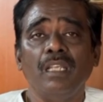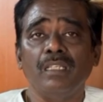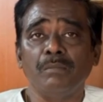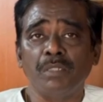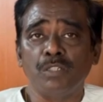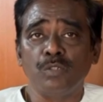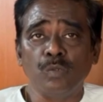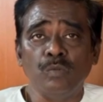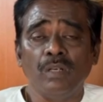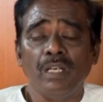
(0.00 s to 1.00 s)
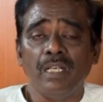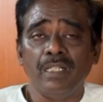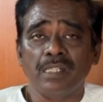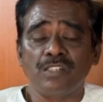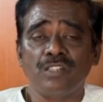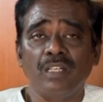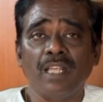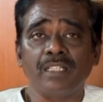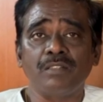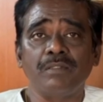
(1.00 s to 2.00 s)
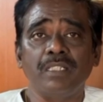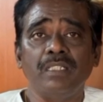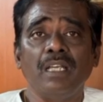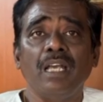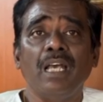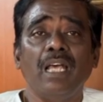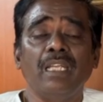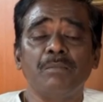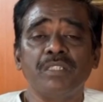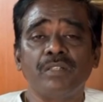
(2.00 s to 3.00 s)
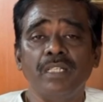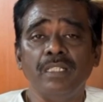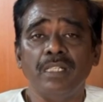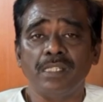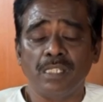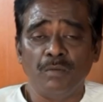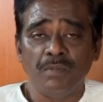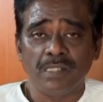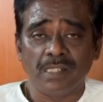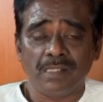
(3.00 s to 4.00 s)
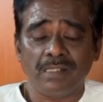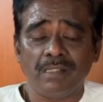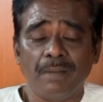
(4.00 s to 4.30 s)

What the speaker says: Number two, industrial activity. Number three, services.